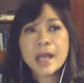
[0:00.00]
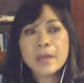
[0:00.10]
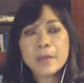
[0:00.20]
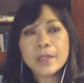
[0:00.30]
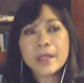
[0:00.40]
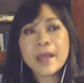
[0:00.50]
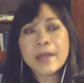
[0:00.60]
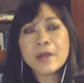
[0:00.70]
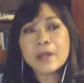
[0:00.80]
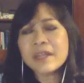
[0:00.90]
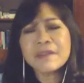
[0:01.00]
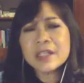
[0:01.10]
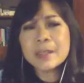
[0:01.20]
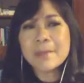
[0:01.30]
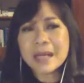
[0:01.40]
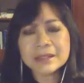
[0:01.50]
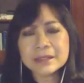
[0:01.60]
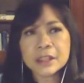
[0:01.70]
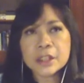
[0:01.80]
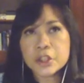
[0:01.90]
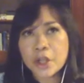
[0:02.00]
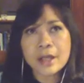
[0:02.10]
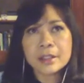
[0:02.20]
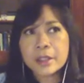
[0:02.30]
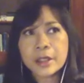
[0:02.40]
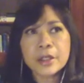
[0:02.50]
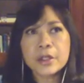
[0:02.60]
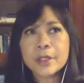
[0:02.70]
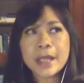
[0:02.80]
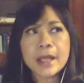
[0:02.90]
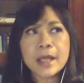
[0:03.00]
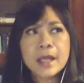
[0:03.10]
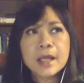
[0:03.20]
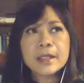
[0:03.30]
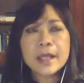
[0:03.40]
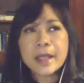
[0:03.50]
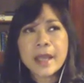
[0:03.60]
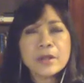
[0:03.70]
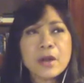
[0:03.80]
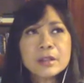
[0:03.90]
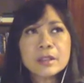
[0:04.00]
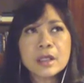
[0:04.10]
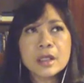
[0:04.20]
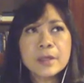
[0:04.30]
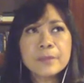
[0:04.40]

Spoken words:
And we cannot, even the master juggler, you know, they cannot